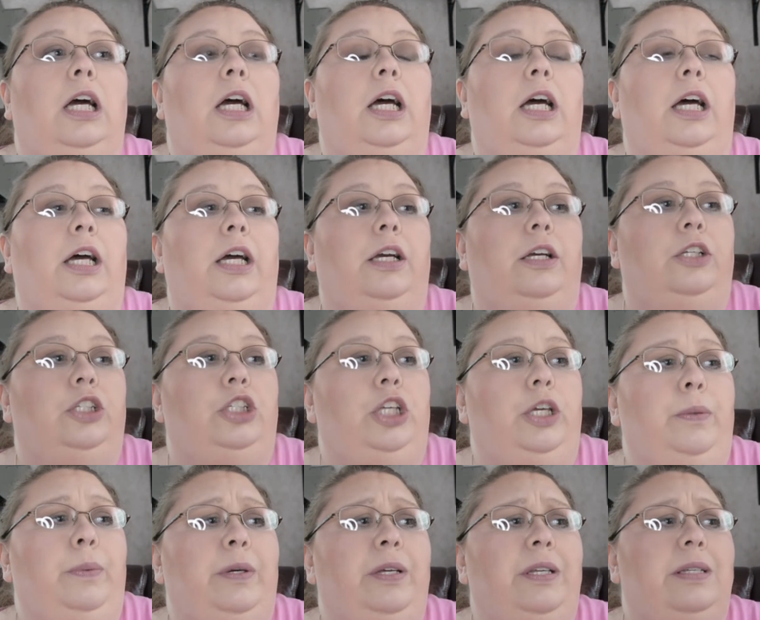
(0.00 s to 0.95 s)
Uh,
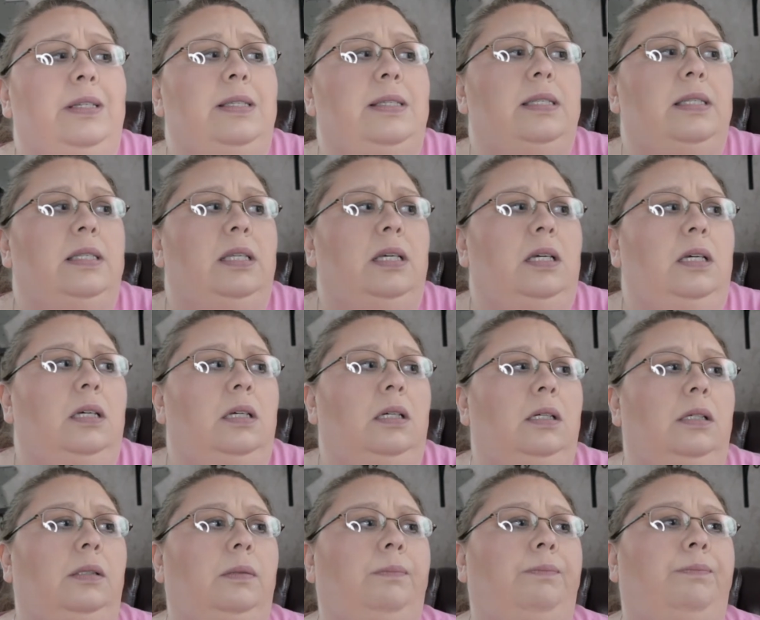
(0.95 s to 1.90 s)
she was
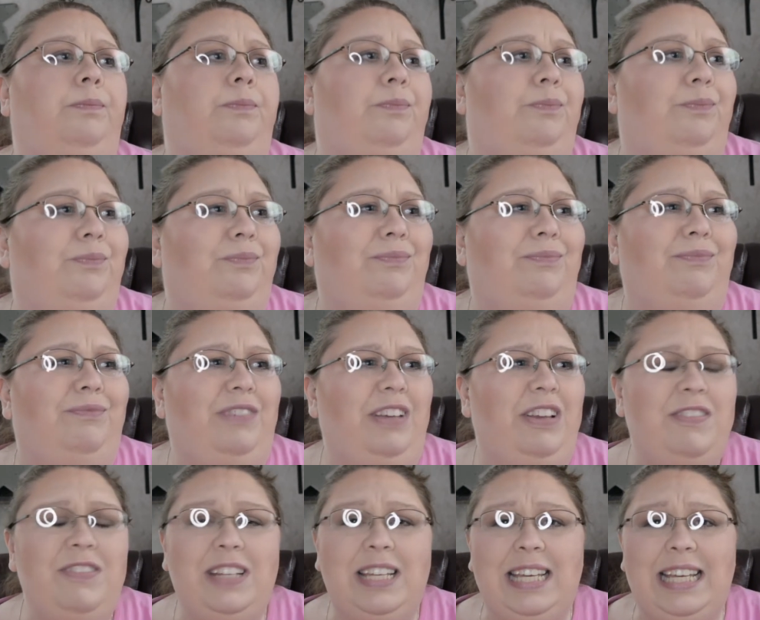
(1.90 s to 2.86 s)

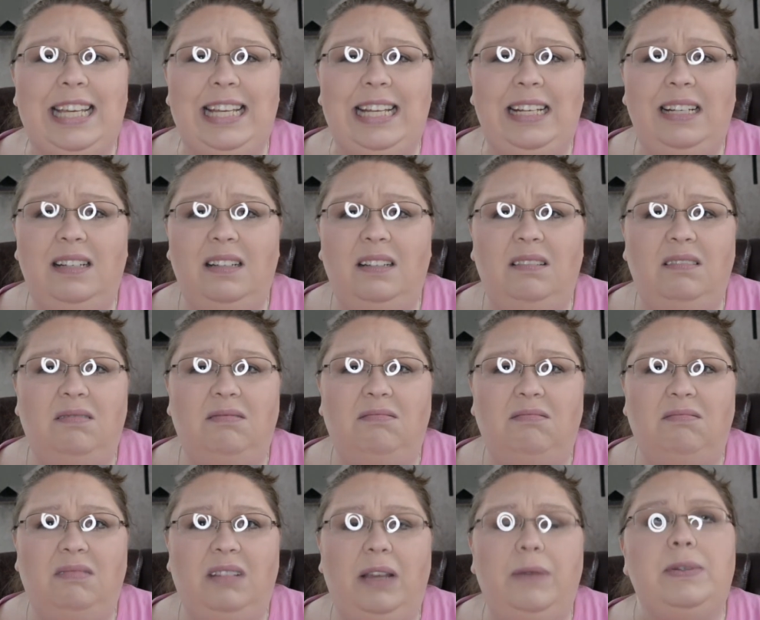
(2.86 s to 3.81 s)
15.
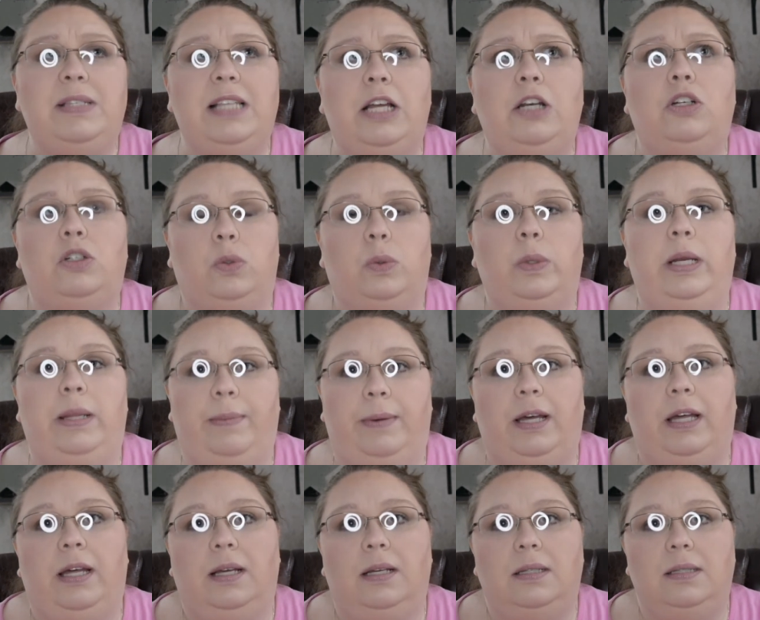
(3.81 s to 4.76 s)
It was under 20
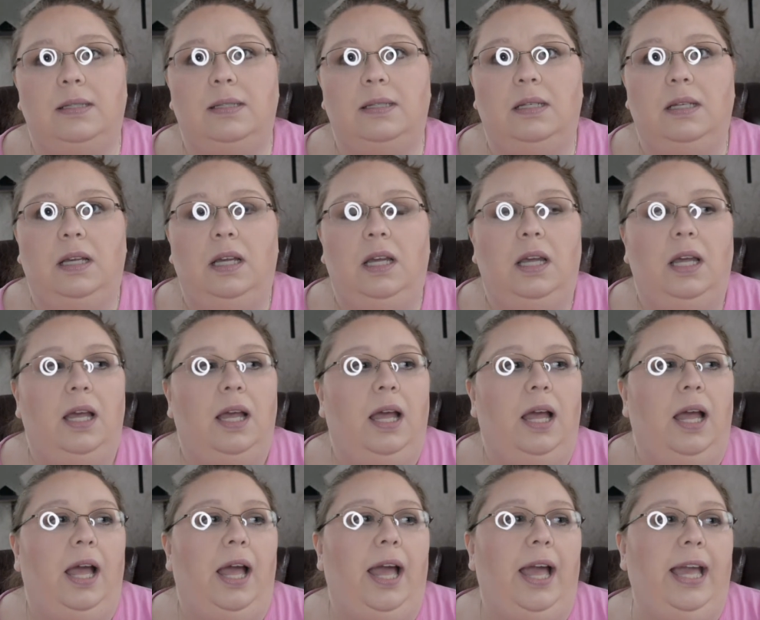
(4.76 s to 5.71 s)
bucks
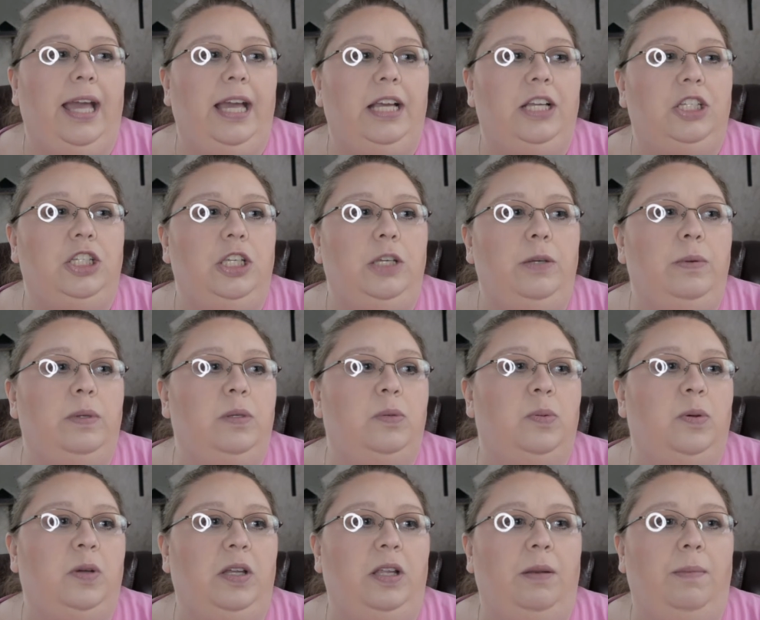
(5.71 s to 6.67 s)
and she was
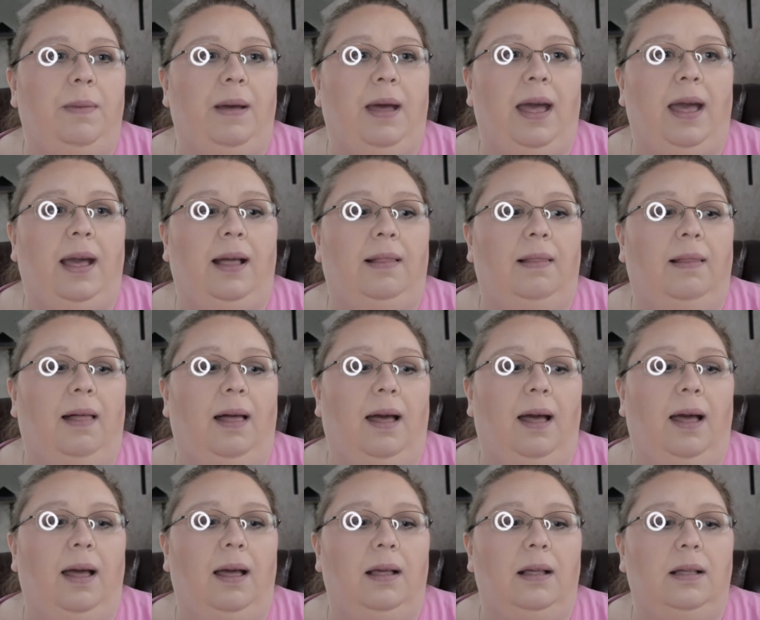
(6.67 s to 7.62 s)
putting back
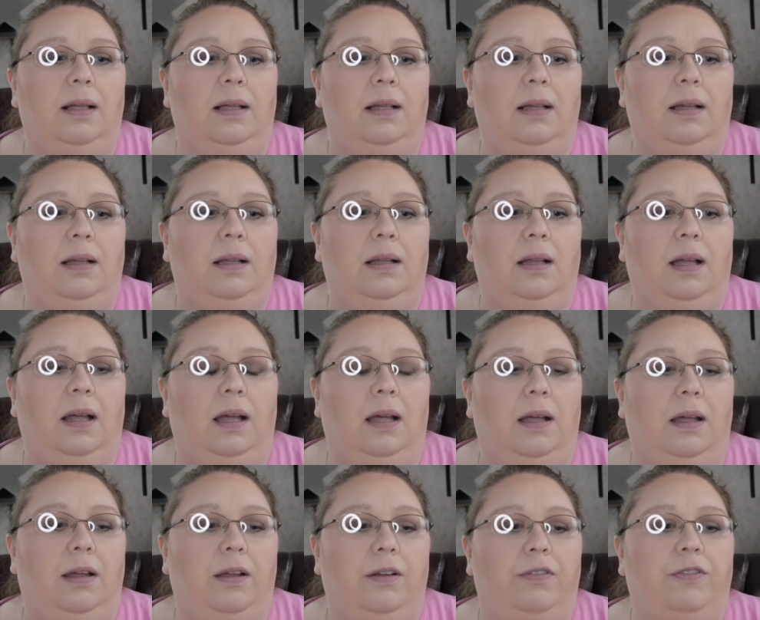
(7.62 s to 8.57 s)
like
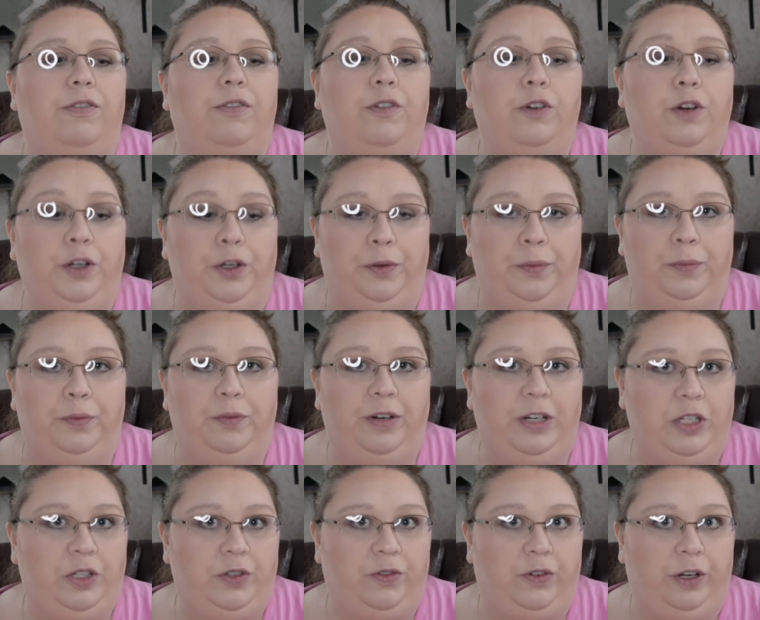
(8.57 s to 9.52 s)
uh, fruit,
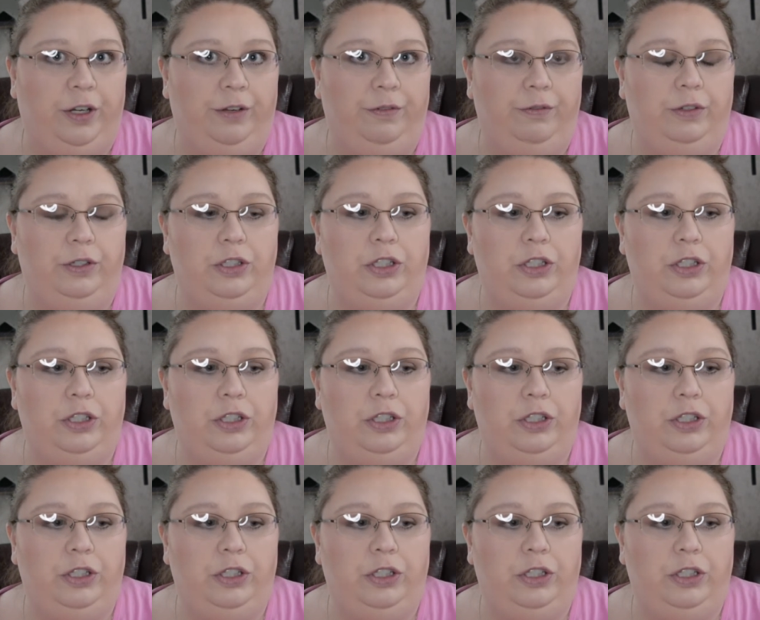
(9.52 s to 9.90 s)
fresh fruit.